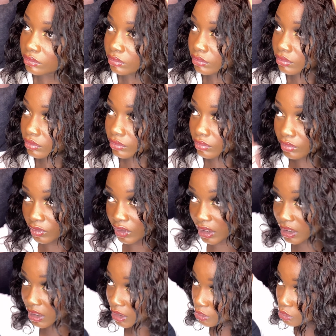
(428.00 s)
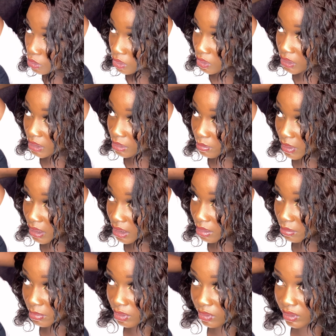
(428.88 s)
feel if I
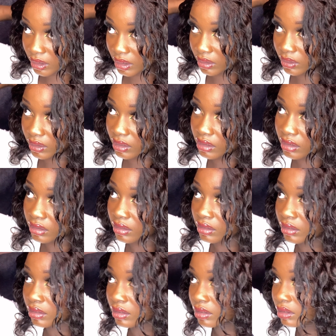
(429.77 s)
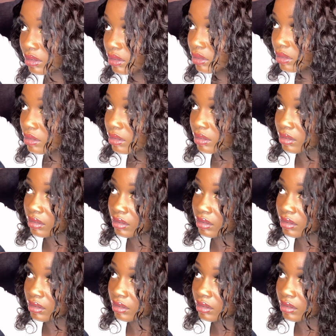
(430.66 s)
know if you do, I'ma go talk on.